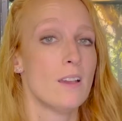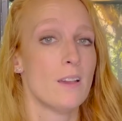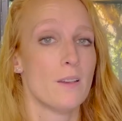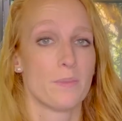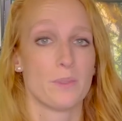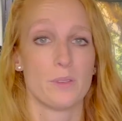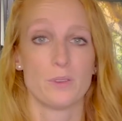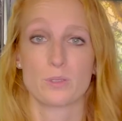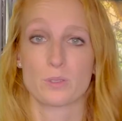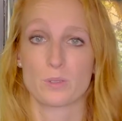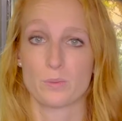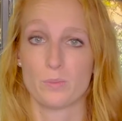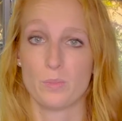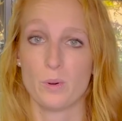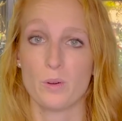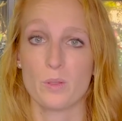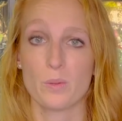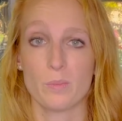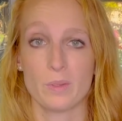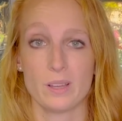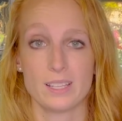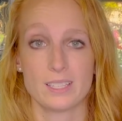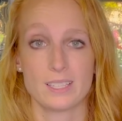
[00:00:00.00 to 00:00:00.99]
Those are
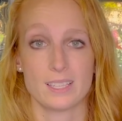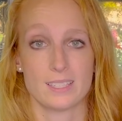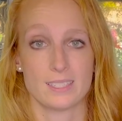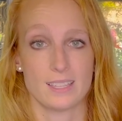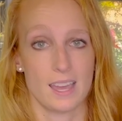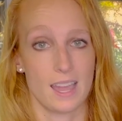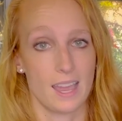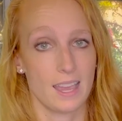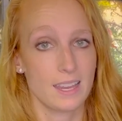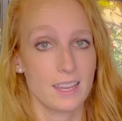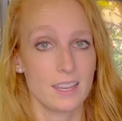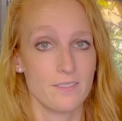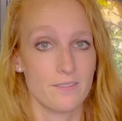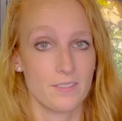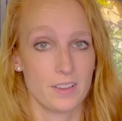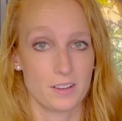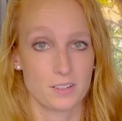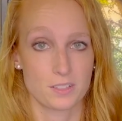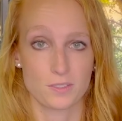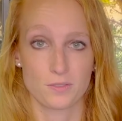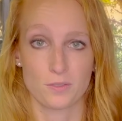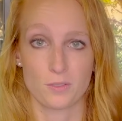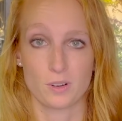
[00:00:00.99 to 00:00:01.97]
both places that I can
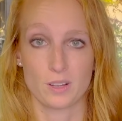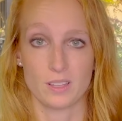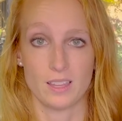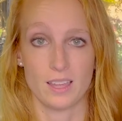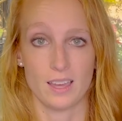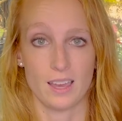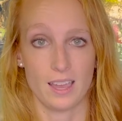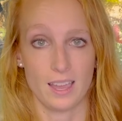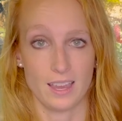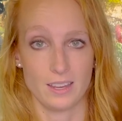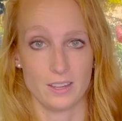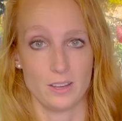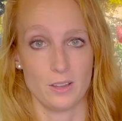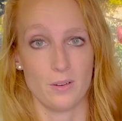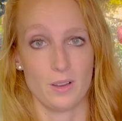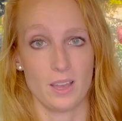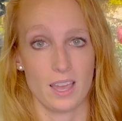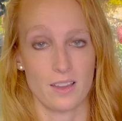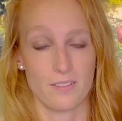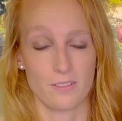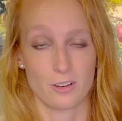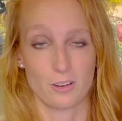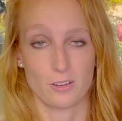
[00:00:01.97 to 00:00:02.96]
vouch for that I know
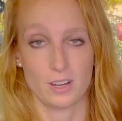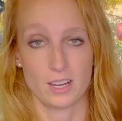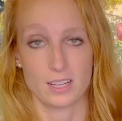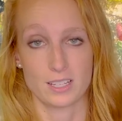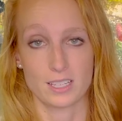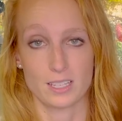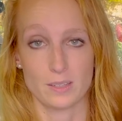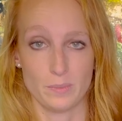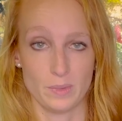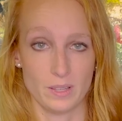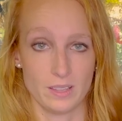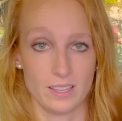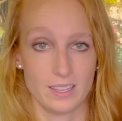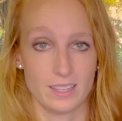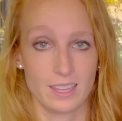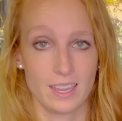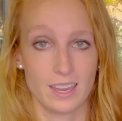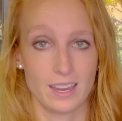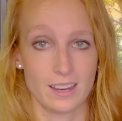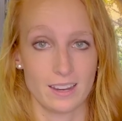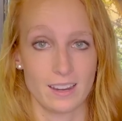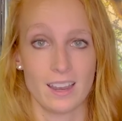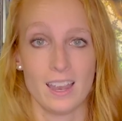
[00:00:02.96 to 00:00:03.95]
have correct chameleon
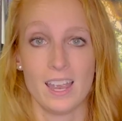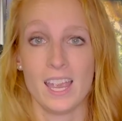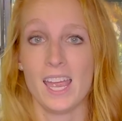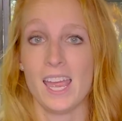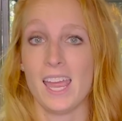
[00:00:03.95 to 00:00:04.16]
care.